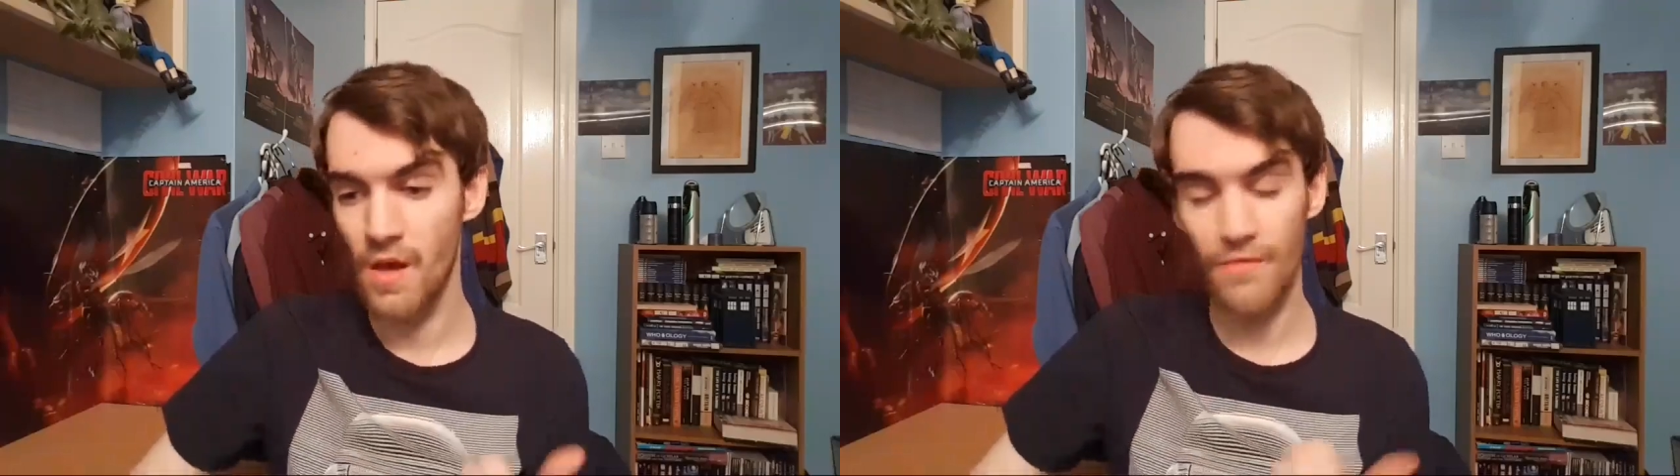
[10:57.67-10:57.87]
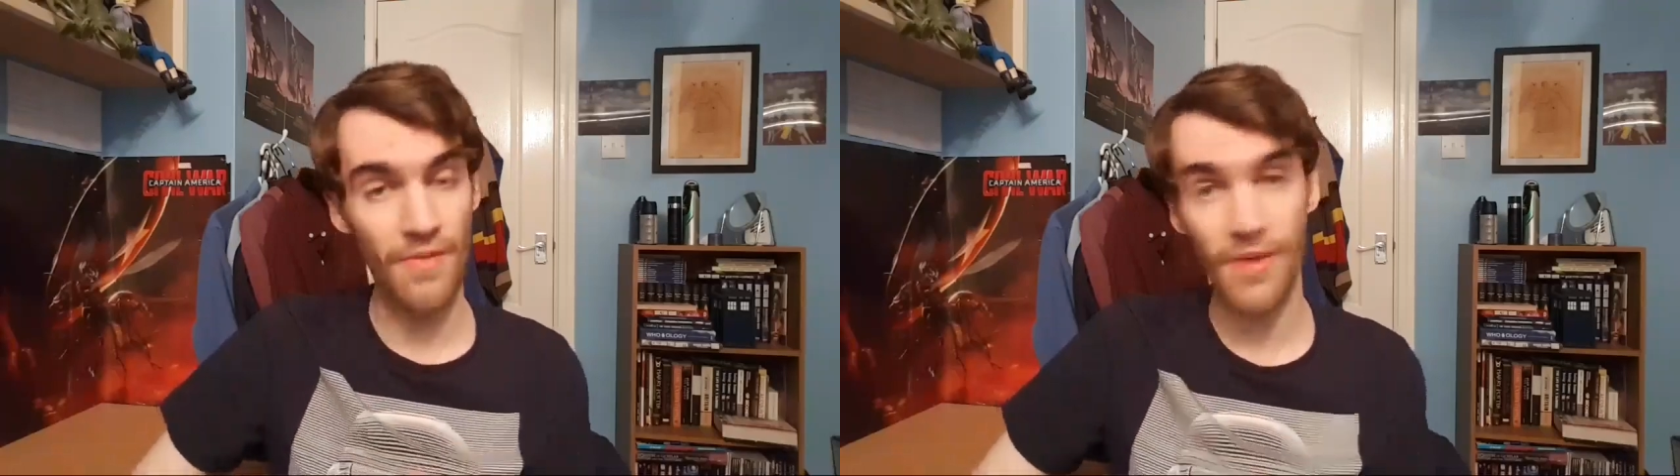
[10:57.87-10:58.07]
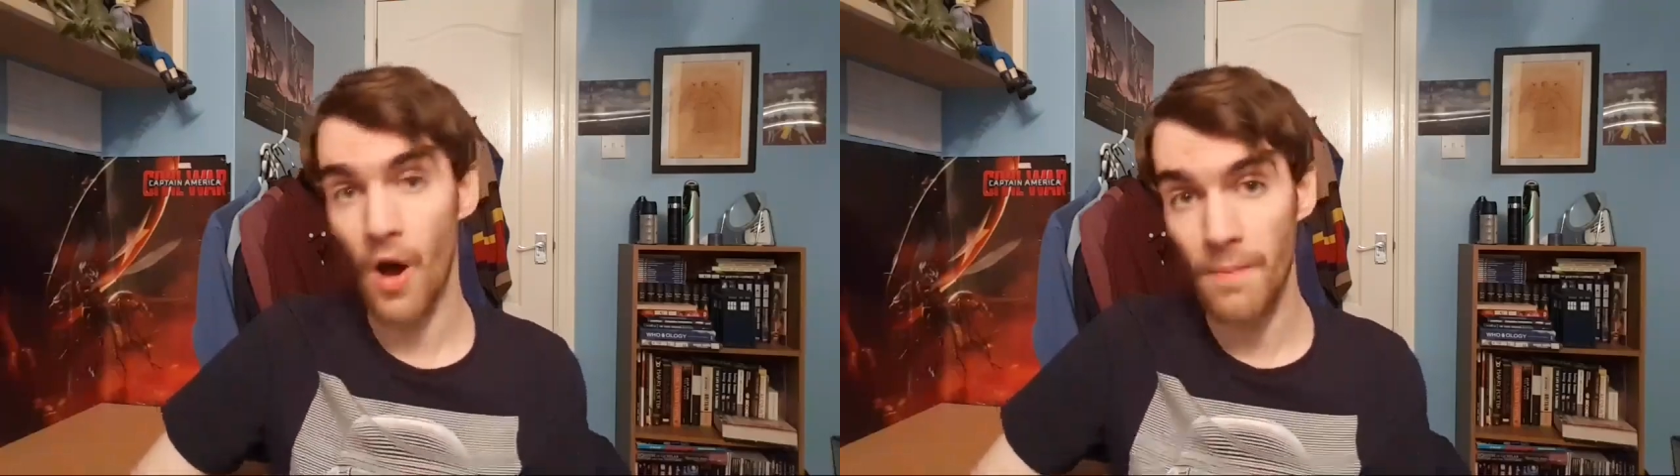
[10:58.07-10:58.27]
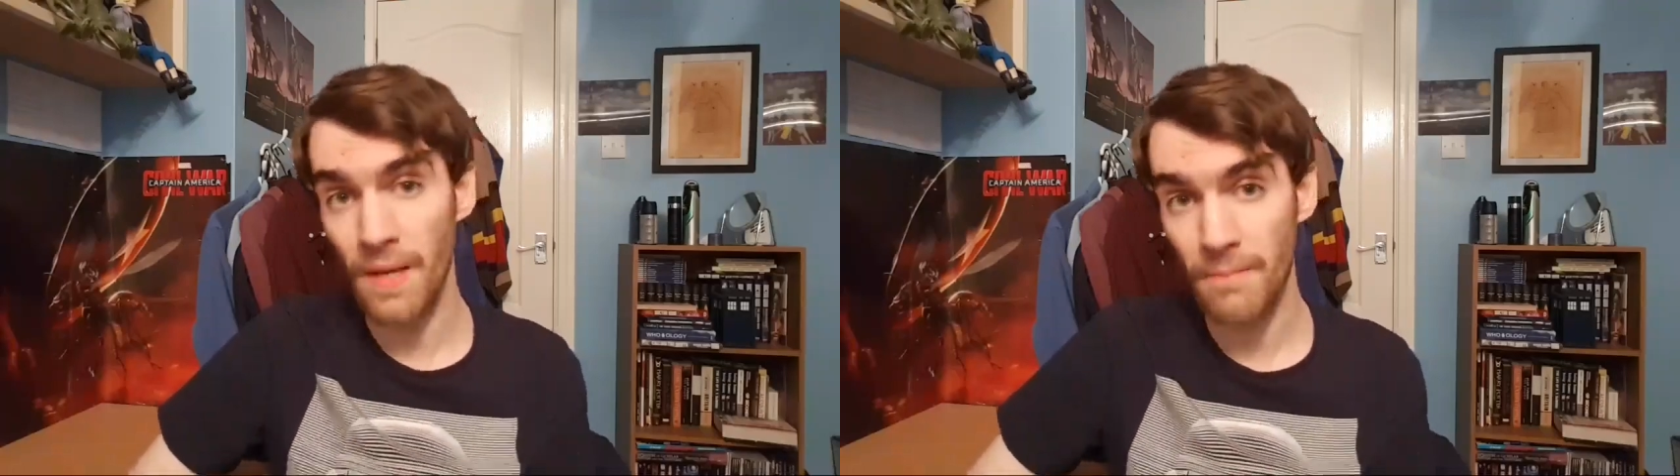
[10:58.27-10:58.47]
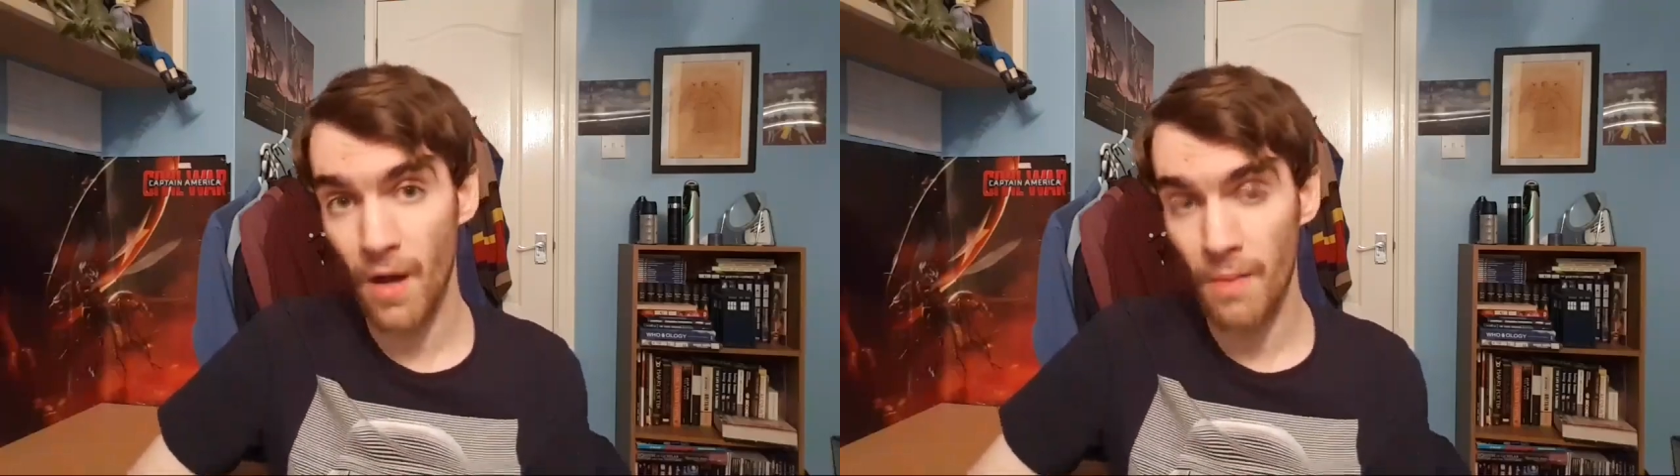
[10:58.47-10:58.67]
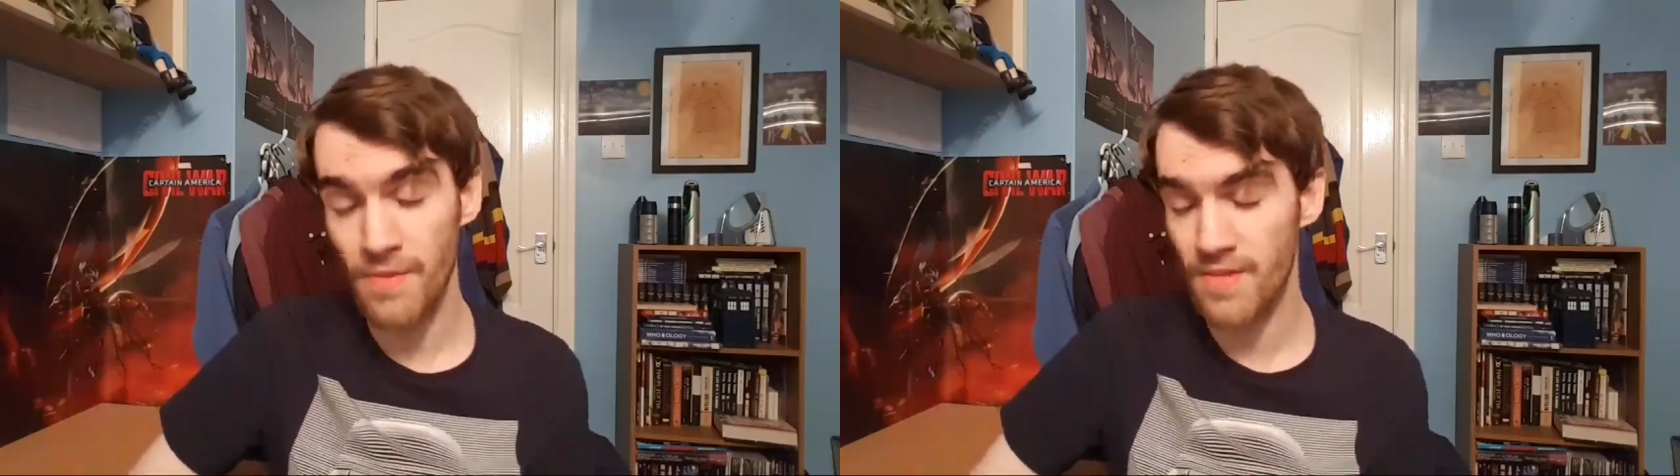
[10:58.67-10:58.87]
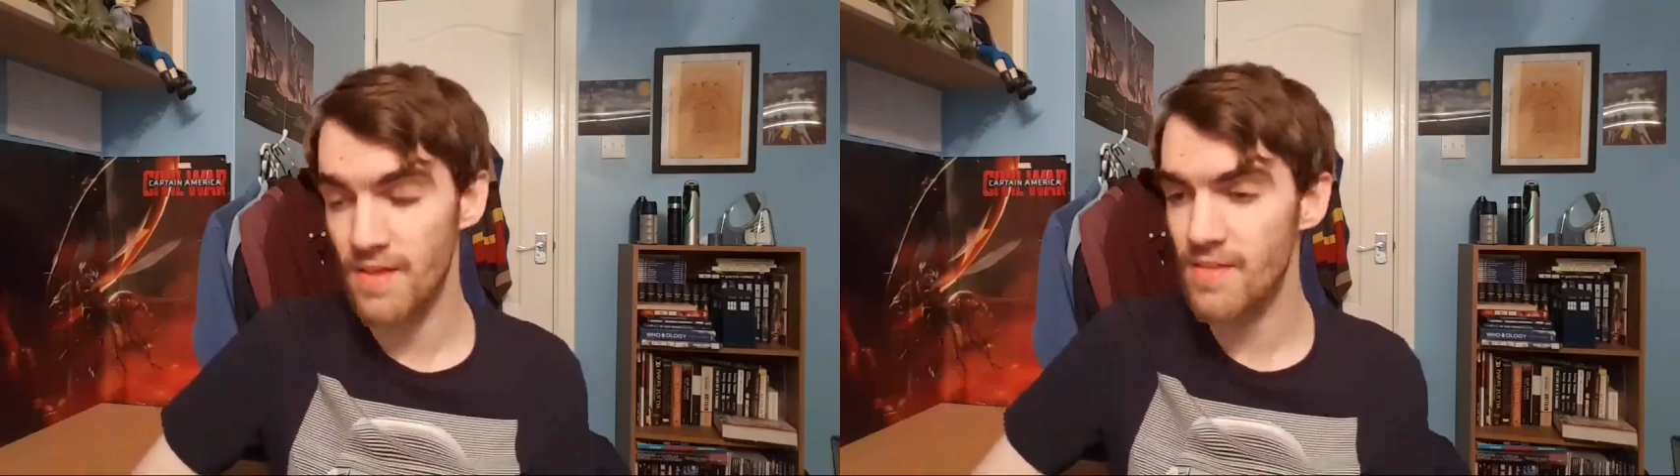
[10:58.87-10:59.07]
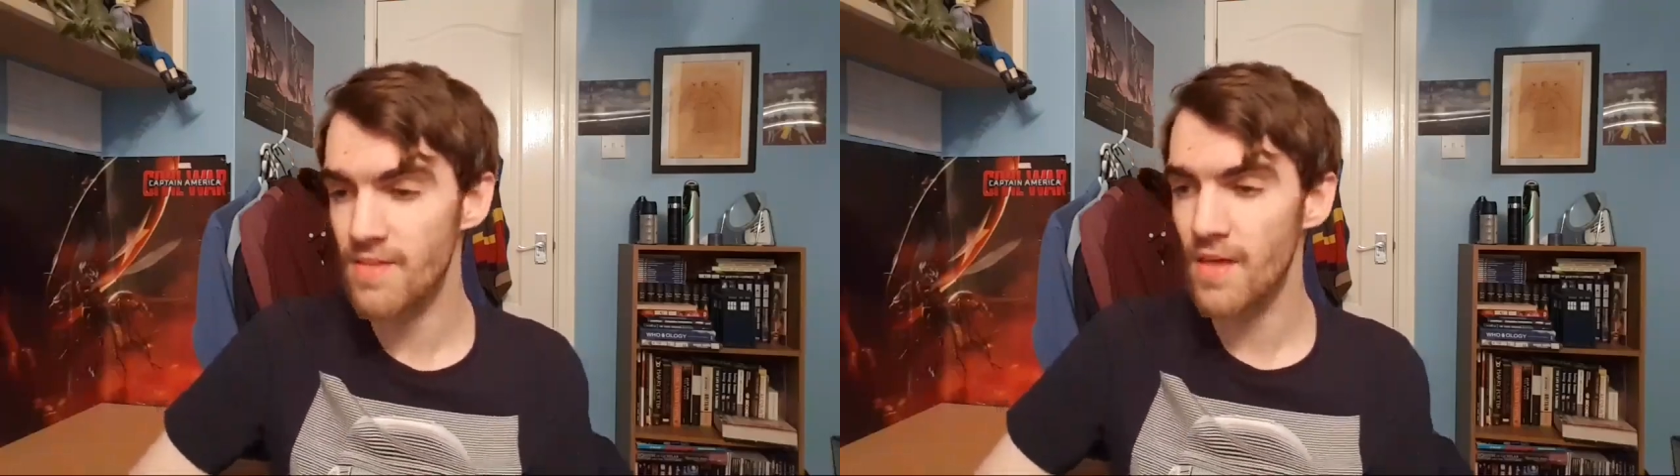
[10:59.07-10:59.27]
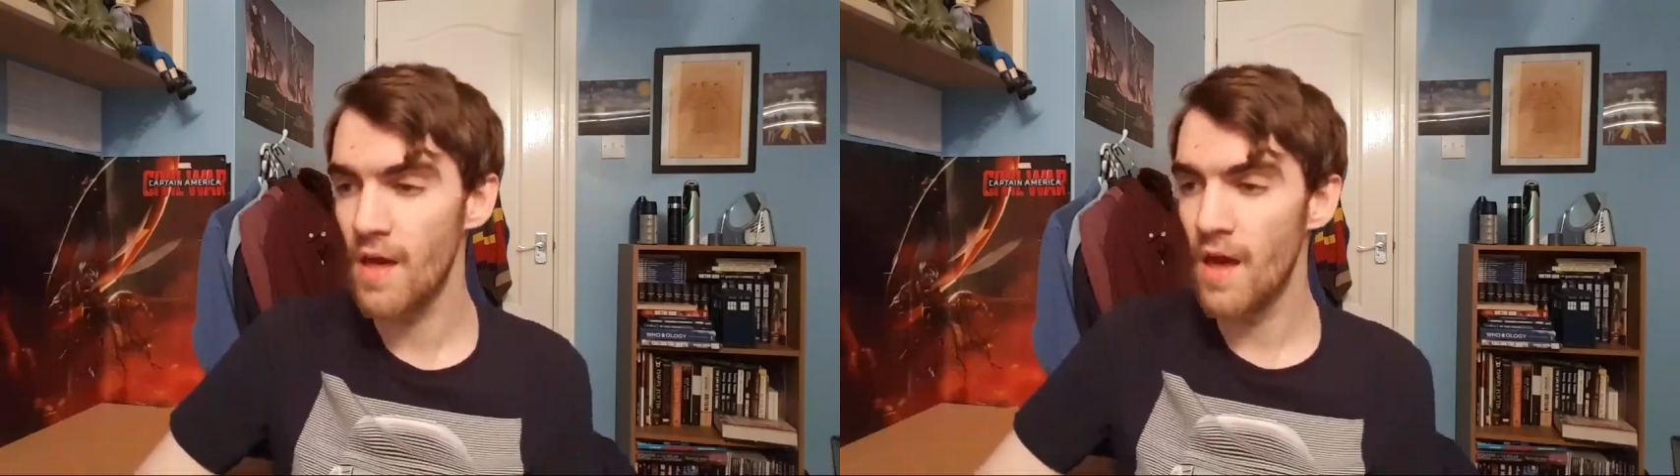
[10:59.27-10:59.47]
for timing purposes.